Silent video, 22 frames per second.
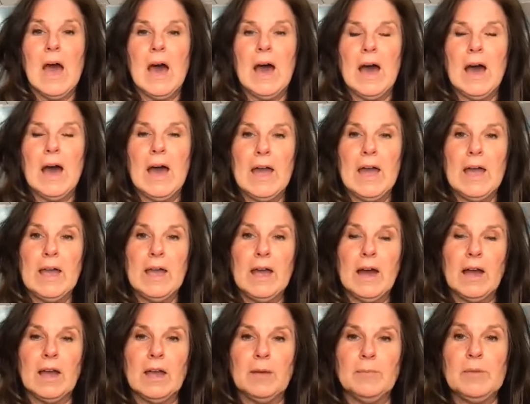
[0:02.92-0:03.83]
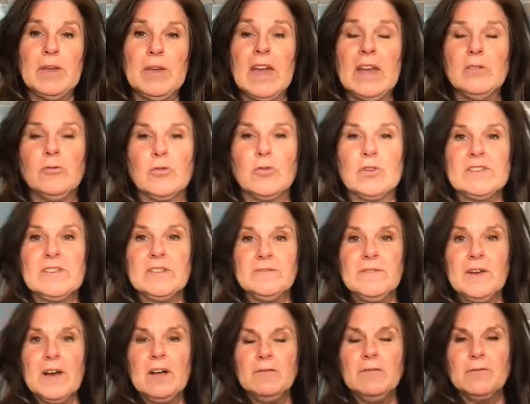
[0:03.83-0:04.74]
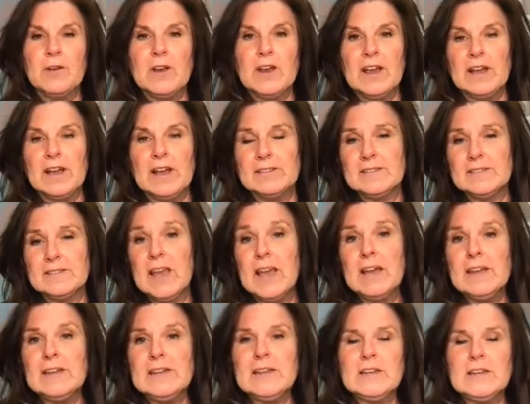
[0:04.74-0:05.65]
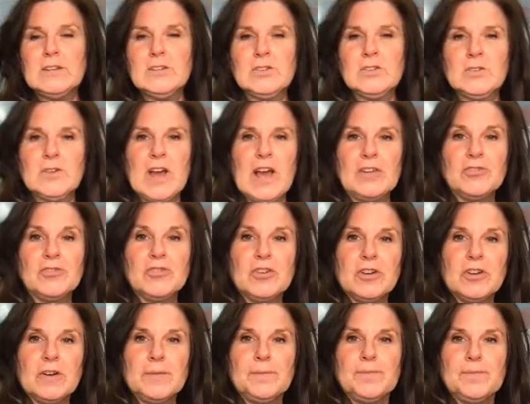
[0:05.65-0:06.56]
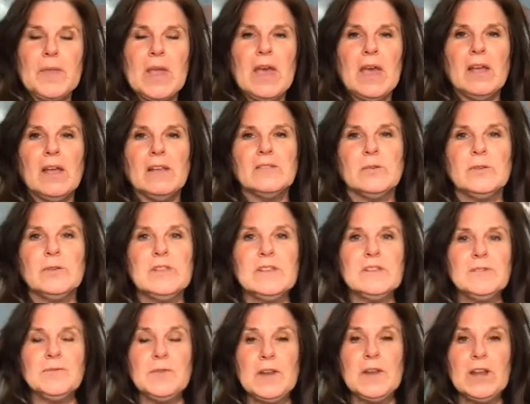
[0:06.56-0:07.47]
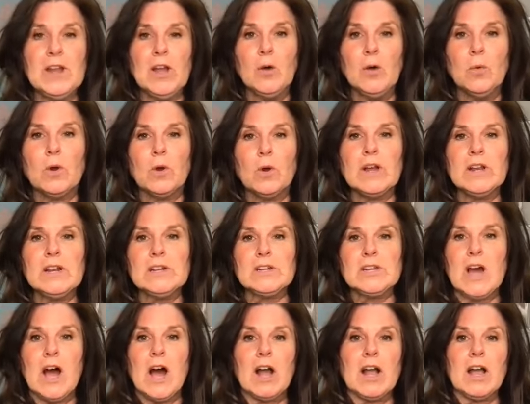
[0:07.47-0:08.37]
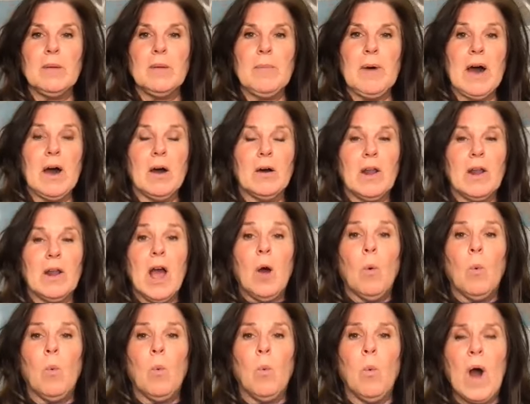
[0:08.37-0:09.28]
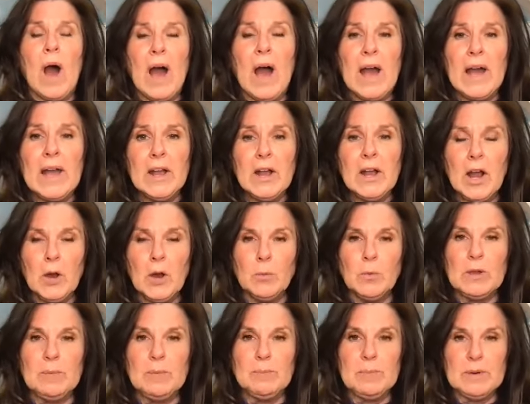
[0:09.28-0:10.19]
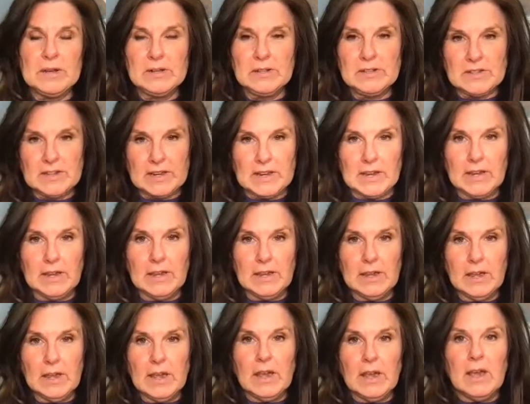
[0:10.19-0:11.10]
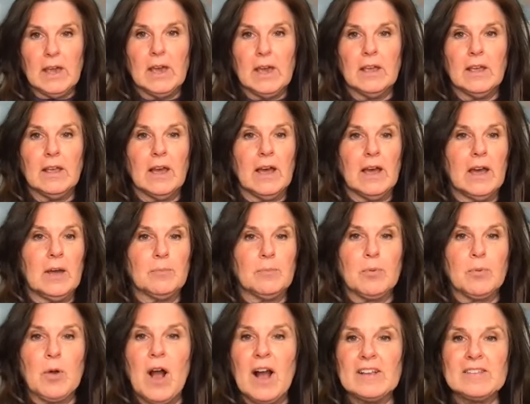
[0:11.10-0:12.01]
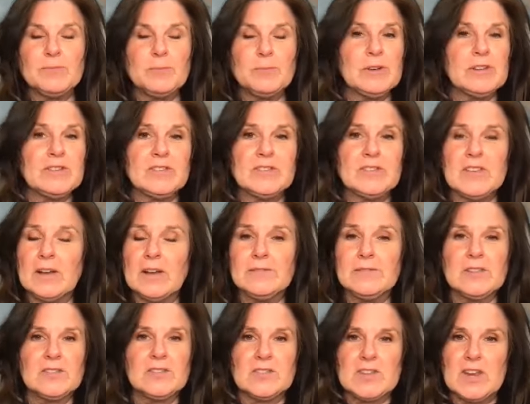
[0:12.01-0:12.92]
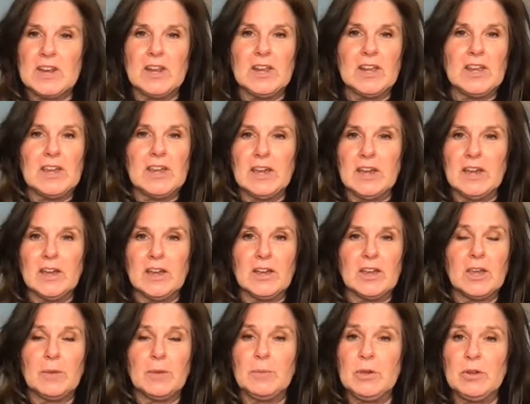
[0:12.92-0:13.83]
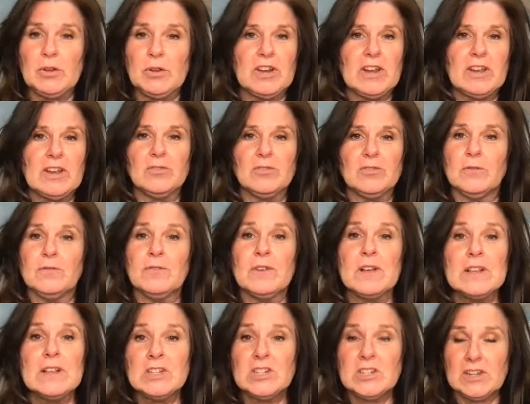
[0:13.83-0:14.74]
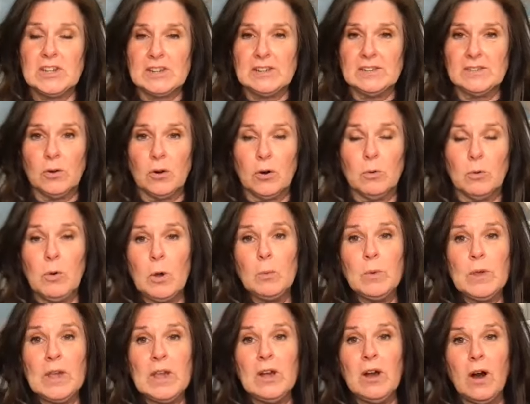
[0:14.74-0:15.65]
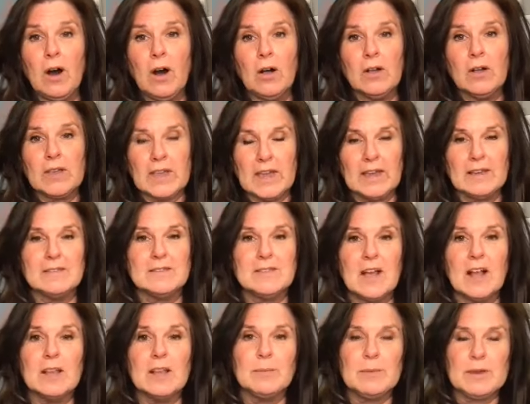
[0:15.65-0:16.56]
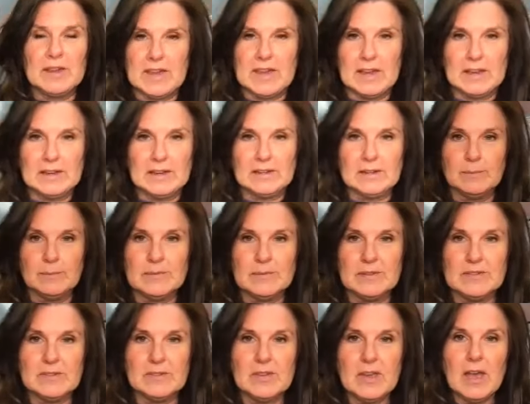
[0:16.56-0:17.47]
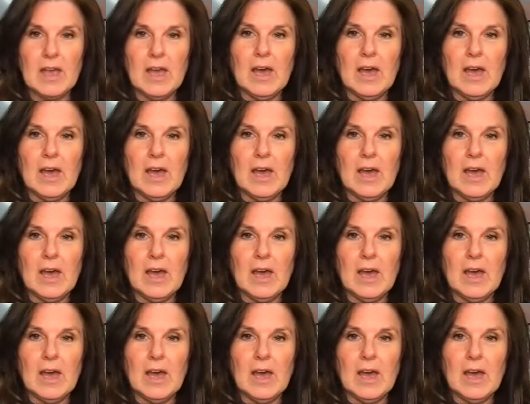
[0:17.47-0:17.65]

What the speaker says: Hi, I'm Kate Kristoffel for Hesed International. So in this video, we're going to talk about why are we building prosperous, self-sustaining communities or villages, or what we call King Solomon kingdoms.